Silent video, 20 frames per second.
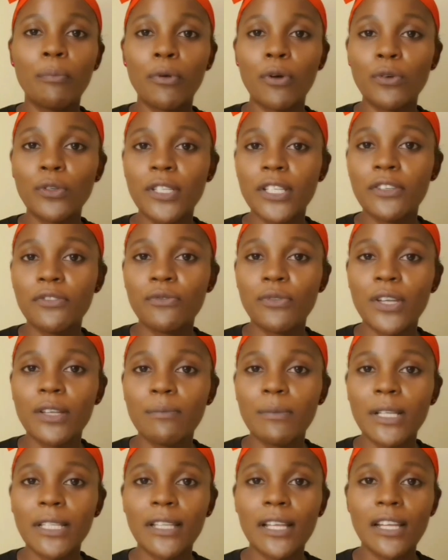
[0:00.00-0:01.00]
protein
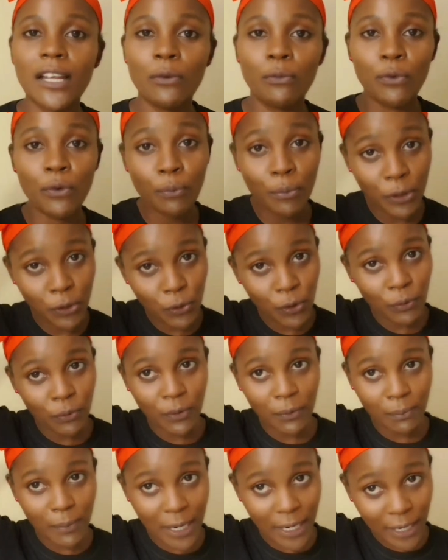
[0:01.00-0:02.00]
treatment that I will be doing
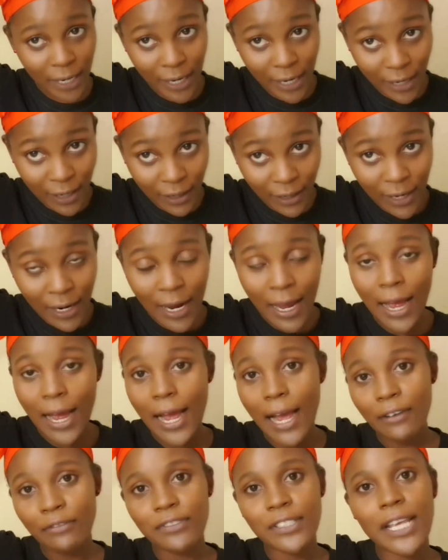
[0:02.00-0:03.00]
with my hair.
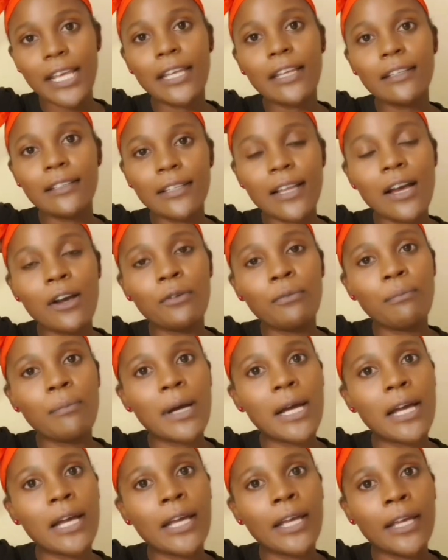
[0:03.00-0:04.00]
I've taken down
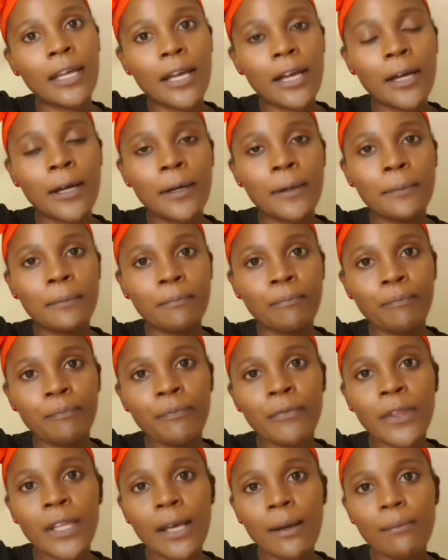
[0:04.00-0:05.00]
my
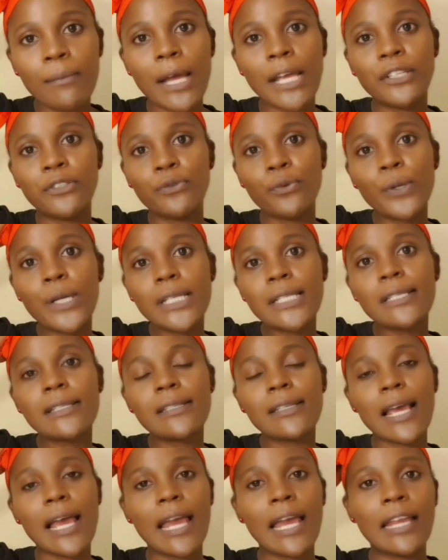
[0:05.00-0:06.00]
my
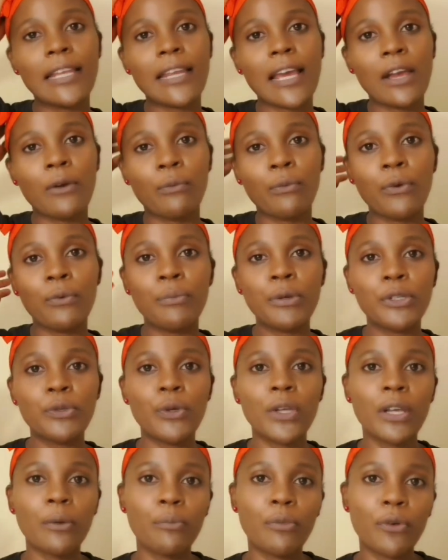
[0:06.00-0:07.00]
twists, and I will be
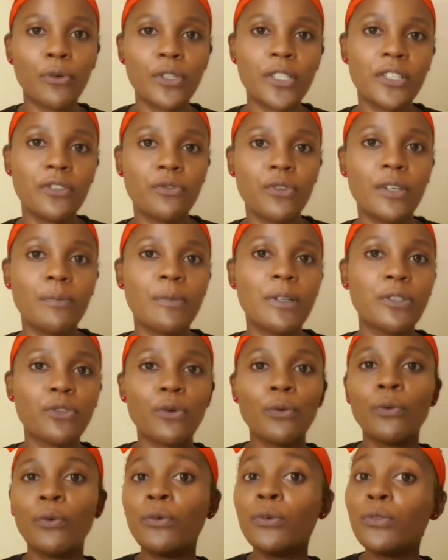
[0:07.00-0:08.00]
doing a protein treatment,
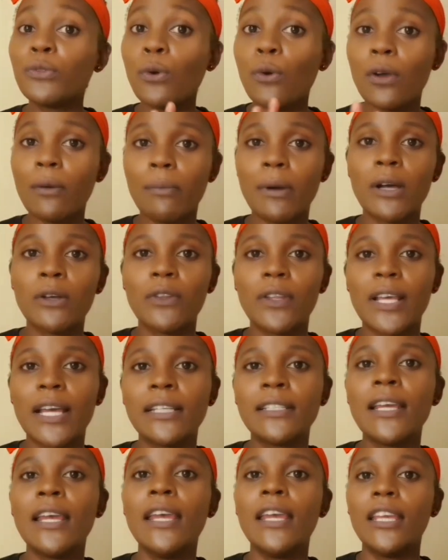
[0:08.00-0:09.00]
so we'll talk about
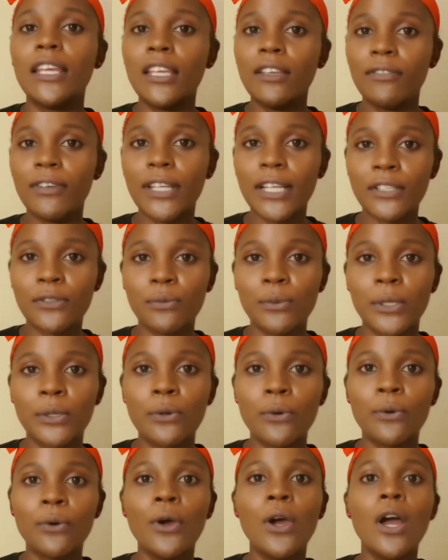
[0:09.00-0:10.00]
that even as we
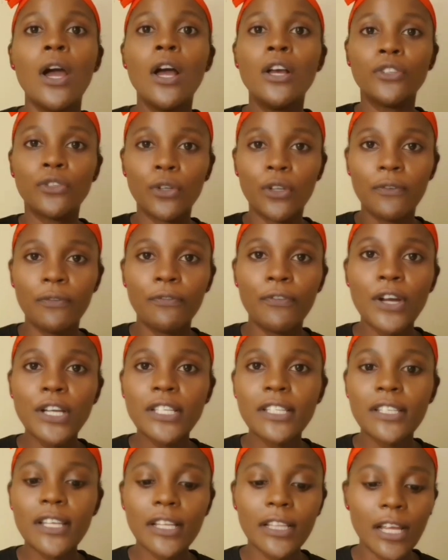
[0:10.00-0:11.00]
go. So the
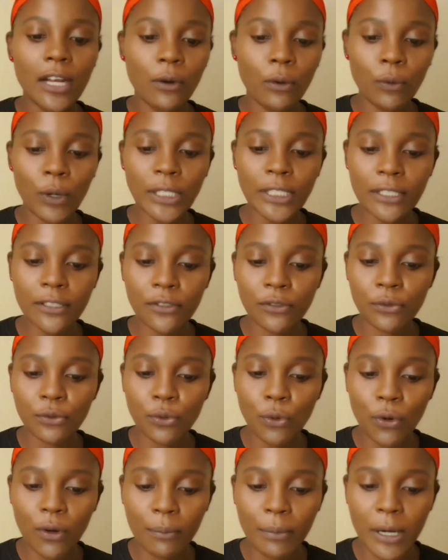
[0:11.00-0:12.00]
first thing that I want us to
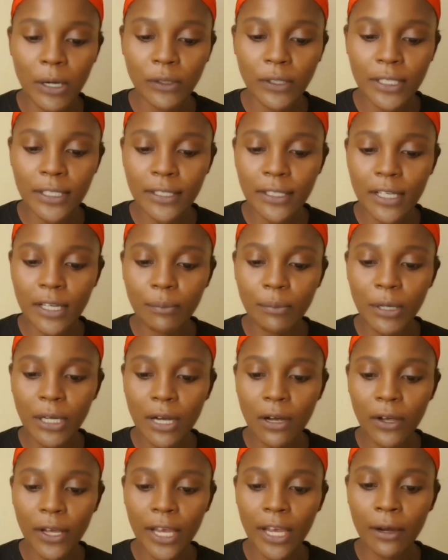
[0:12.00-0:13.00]
talk about is
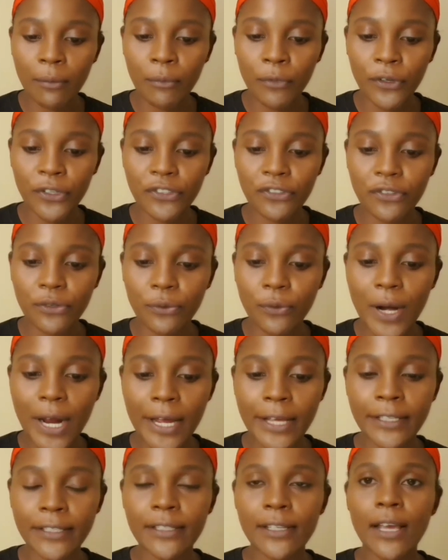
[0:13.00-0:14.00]
keeping our hair
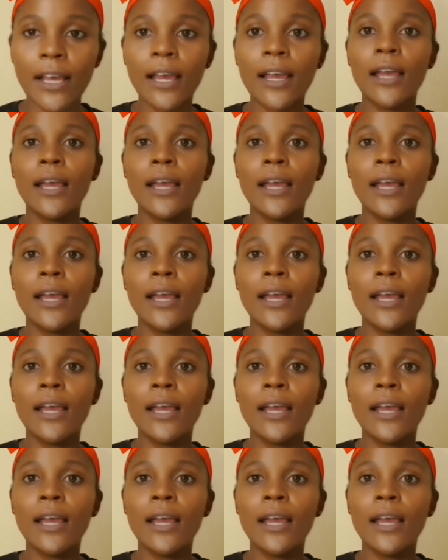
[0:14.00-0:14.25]
moisturized.